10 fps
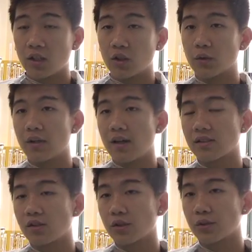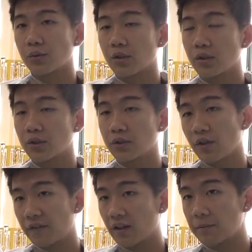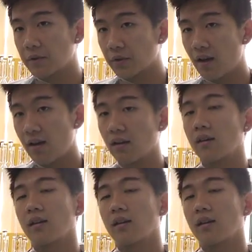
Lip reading: degree as those who go to Nottingham, UK.